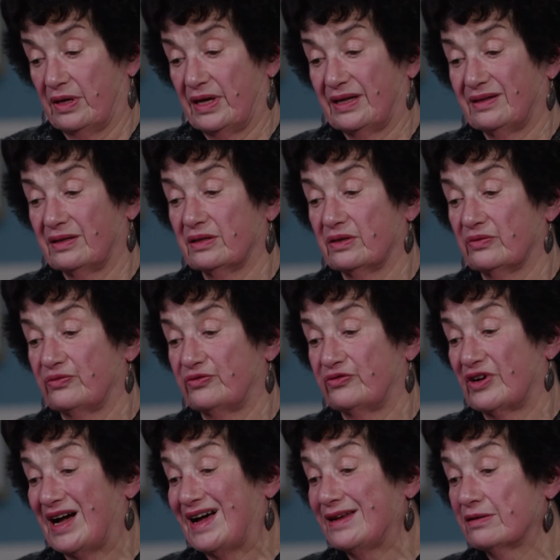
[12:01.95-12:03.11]
And then the
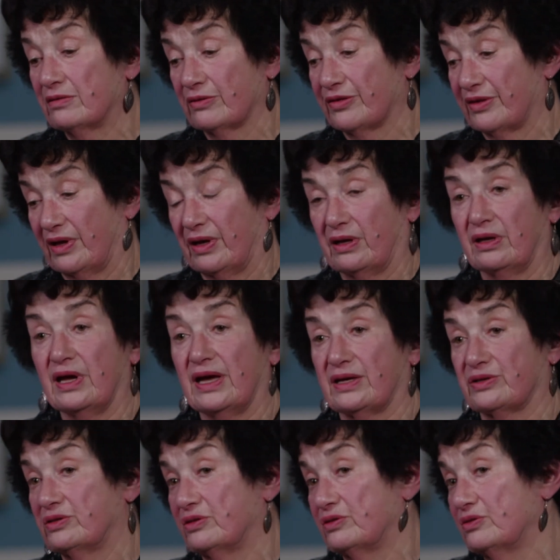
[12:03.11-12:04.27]
final thing
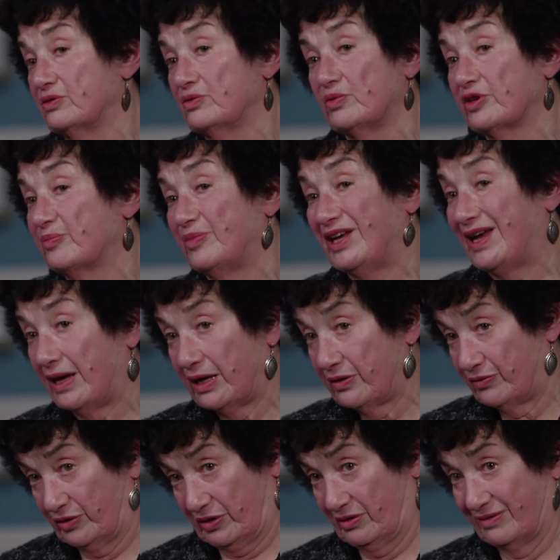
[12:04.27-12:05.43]
has to do with
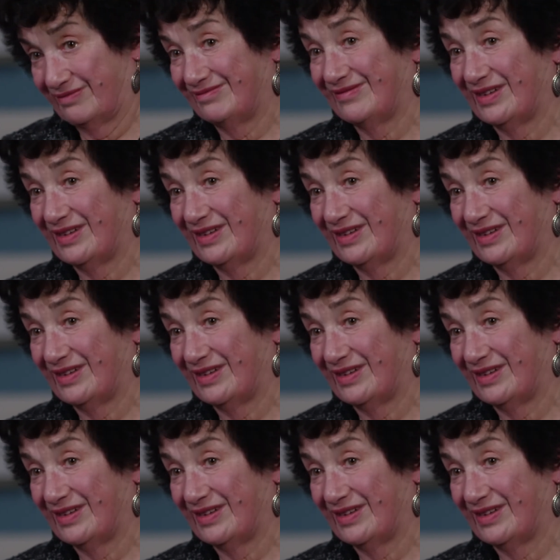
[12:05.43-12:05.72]
behavior.